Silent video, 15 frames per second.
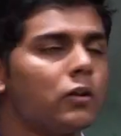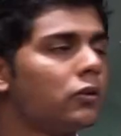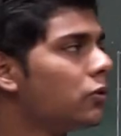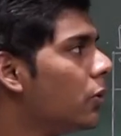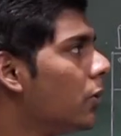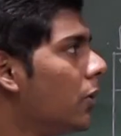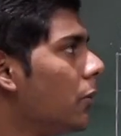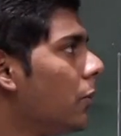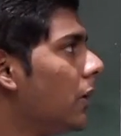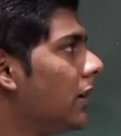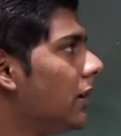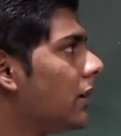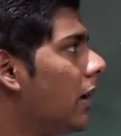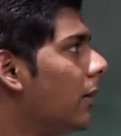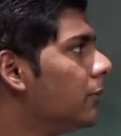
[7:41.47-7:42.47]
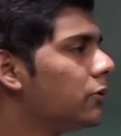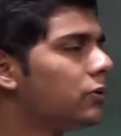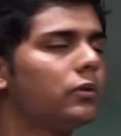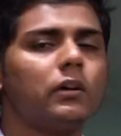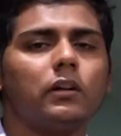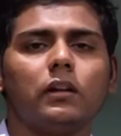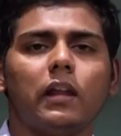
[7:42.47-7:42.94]
So when it comes
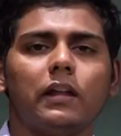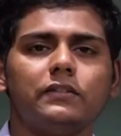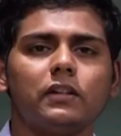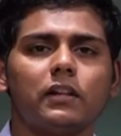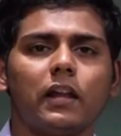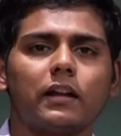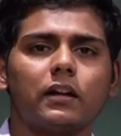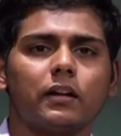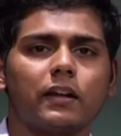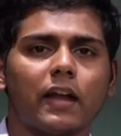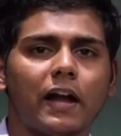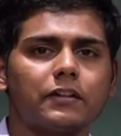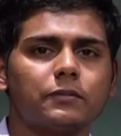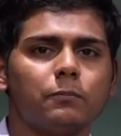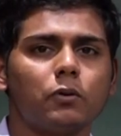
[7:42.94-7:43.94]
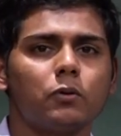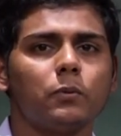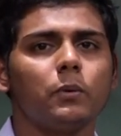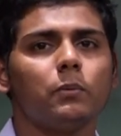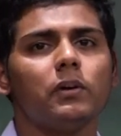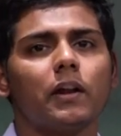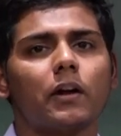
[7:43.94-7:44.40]
to a ledger like a cash book,
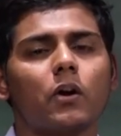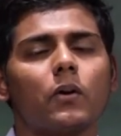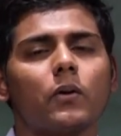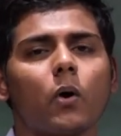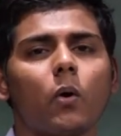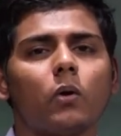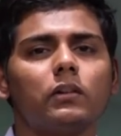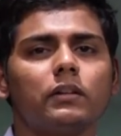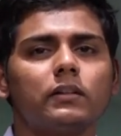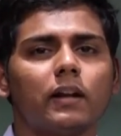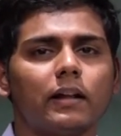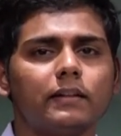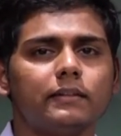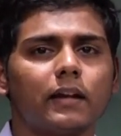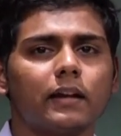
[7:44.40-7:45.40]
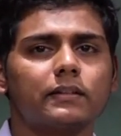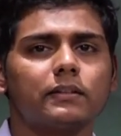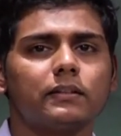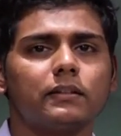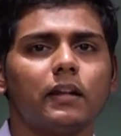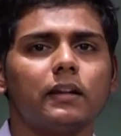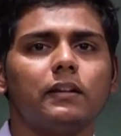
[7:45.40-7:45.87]
we will record all the
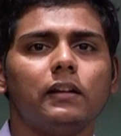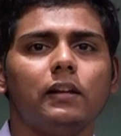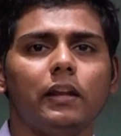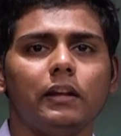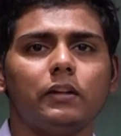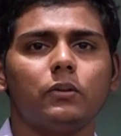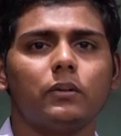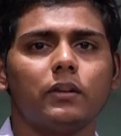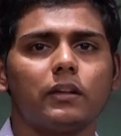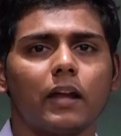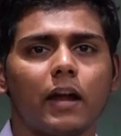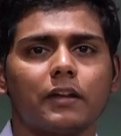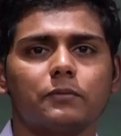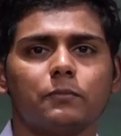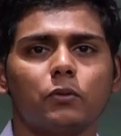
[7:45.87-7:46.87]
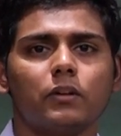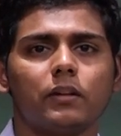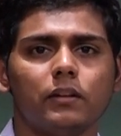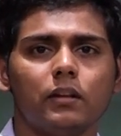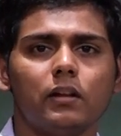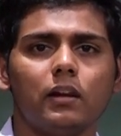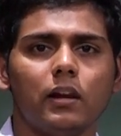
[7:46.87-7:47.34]
transactions that relate to the cash book
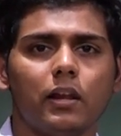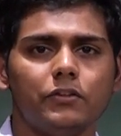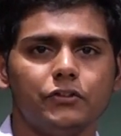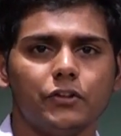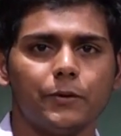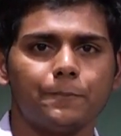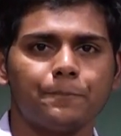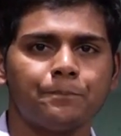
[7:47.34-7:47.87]
in the ledger.